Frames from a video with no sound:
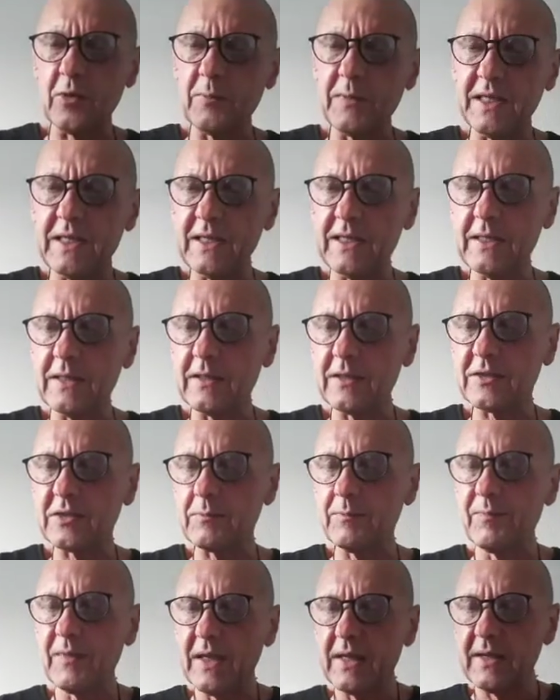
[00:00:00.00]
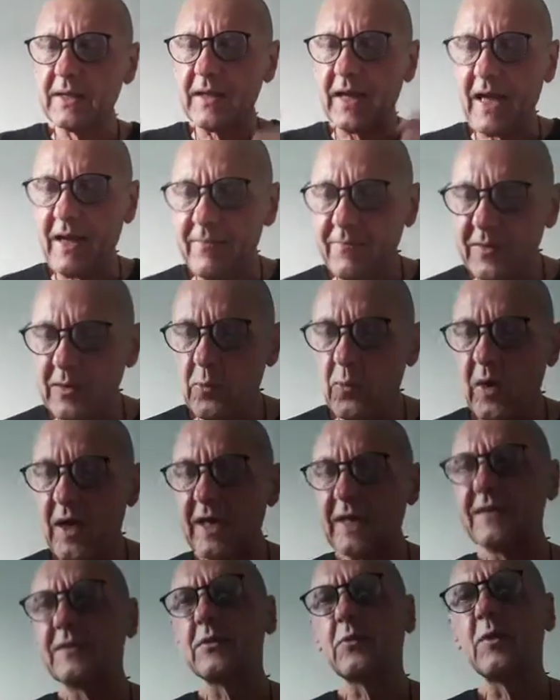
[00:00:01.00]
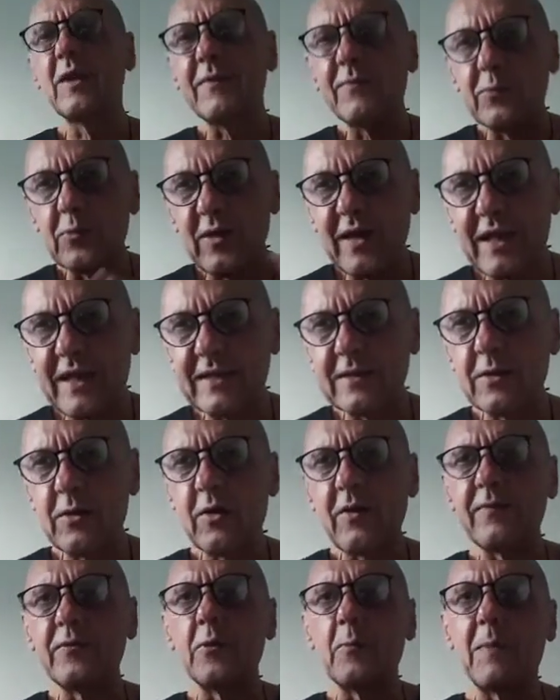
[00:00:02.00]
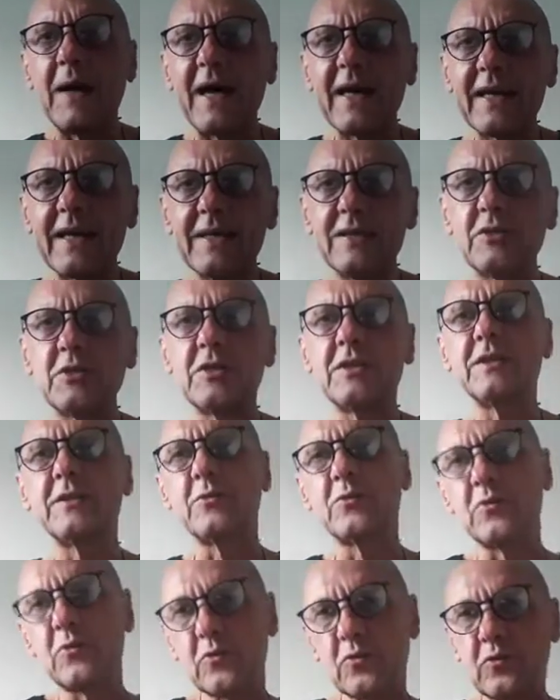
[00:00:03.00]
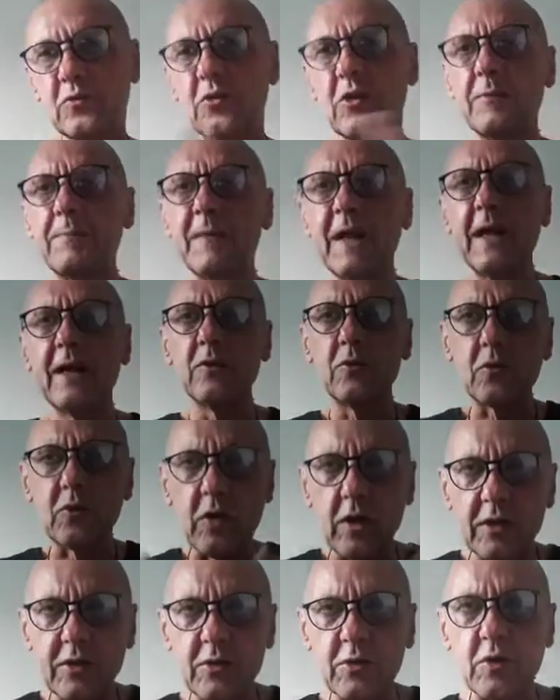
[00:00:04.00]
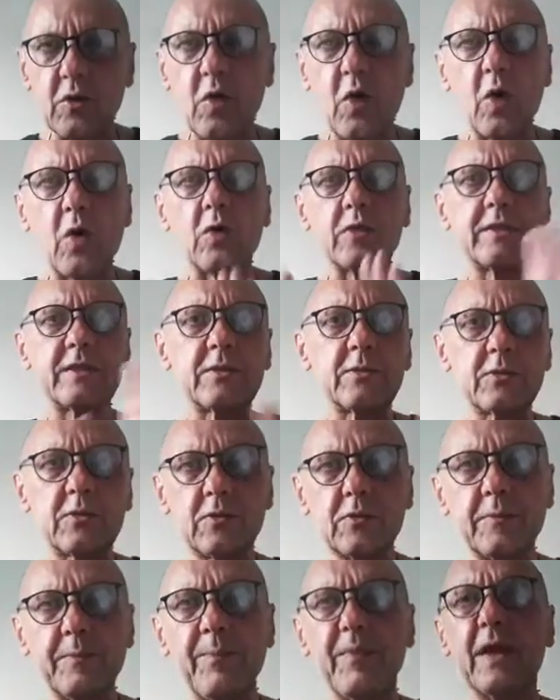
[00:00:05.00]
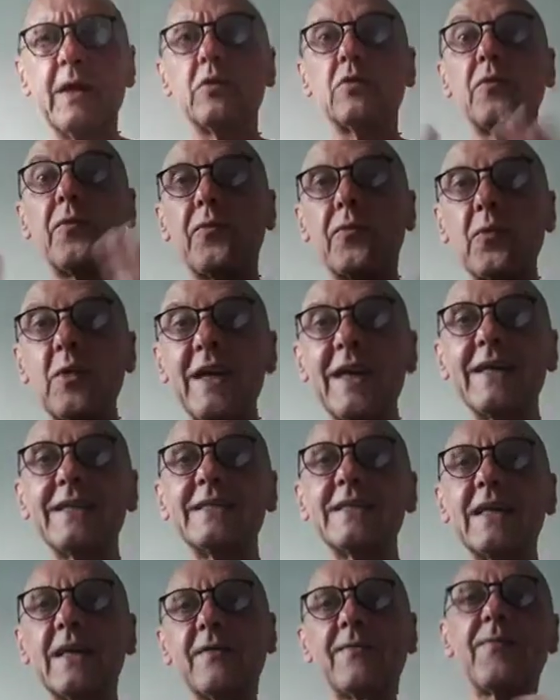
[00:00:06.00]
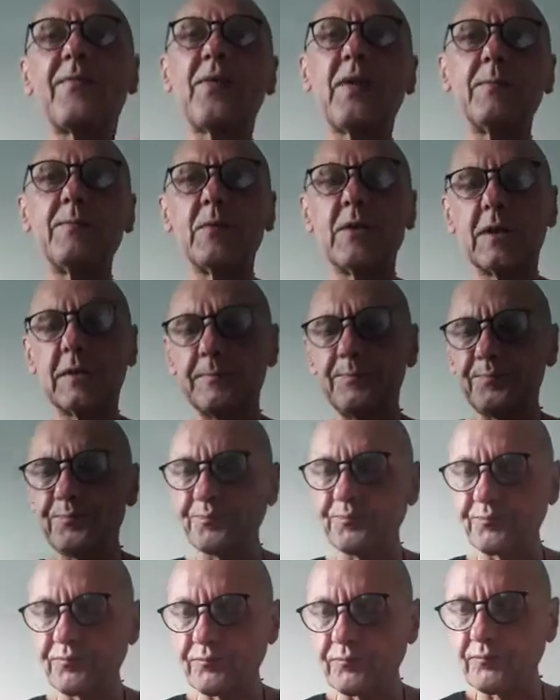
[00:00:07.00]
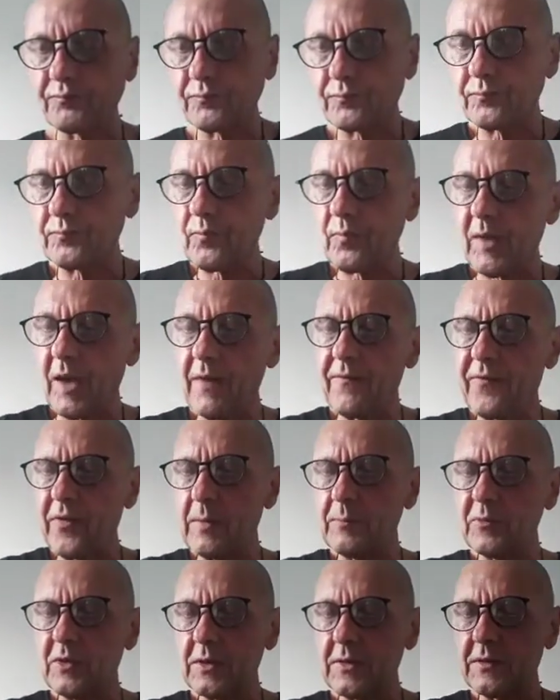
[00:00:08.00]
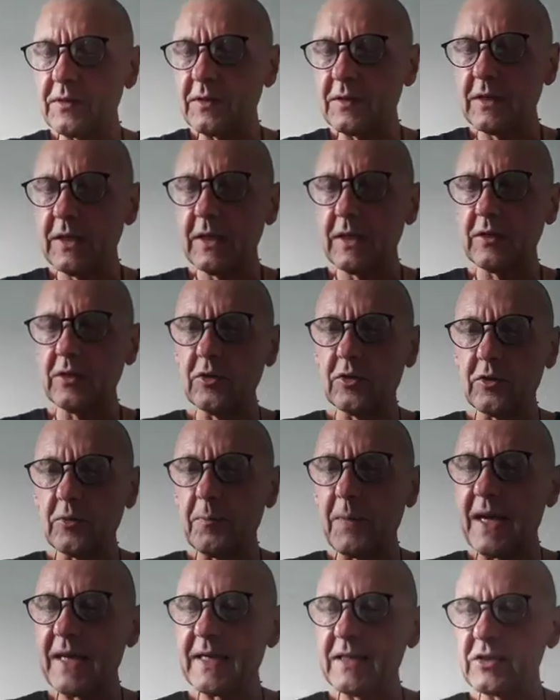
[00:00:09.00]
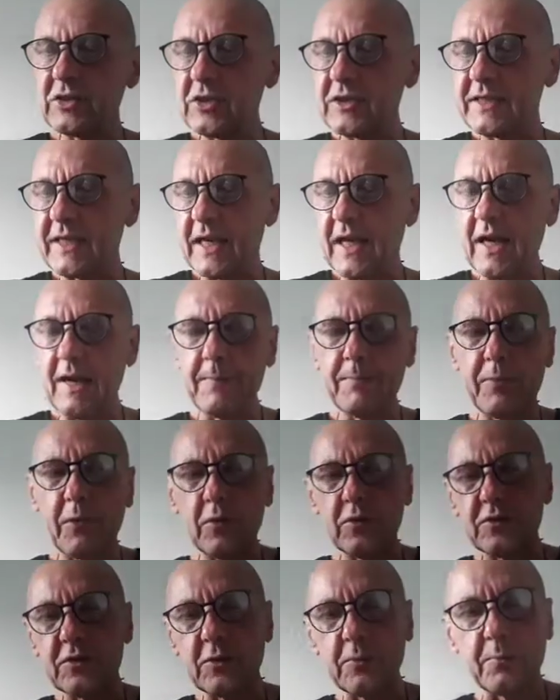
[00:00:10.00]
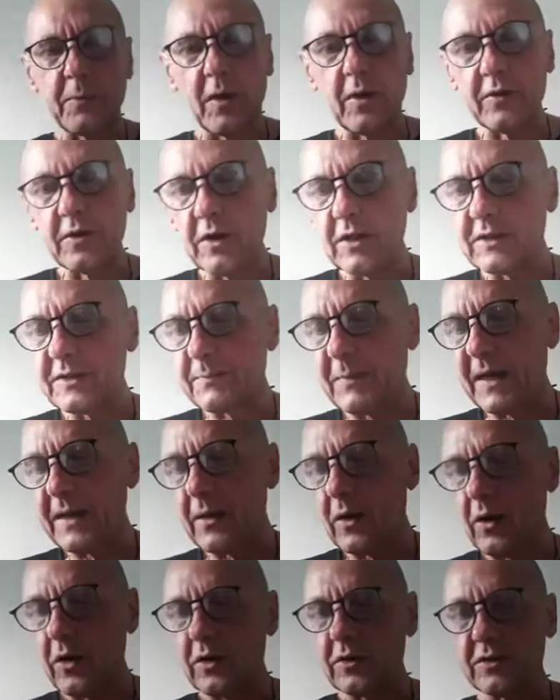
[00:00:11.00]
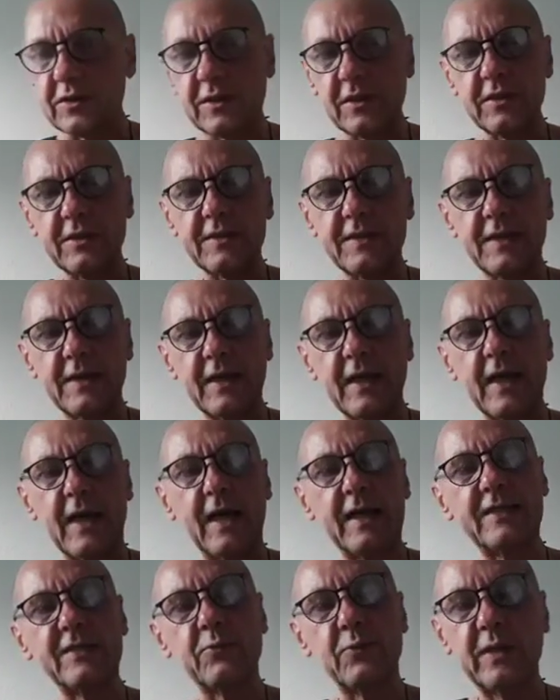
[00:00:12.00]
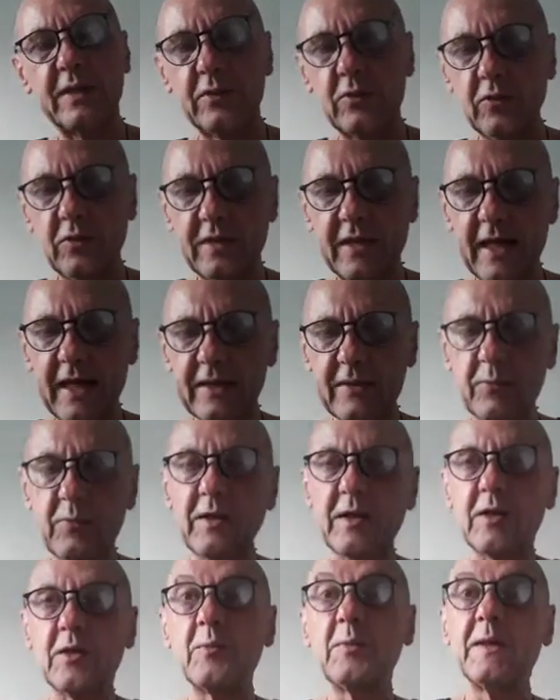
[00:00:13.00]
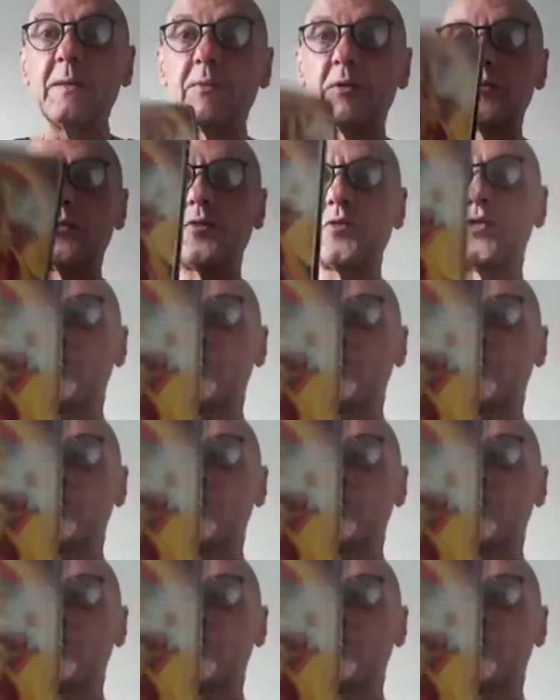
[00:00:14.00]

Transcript: many heavy weight. So we have to let go of the baggages, to drop, to cut the cords, to free ourselves from them. from the baggages that are imposed upon us by others. As we do that, we're going to be able to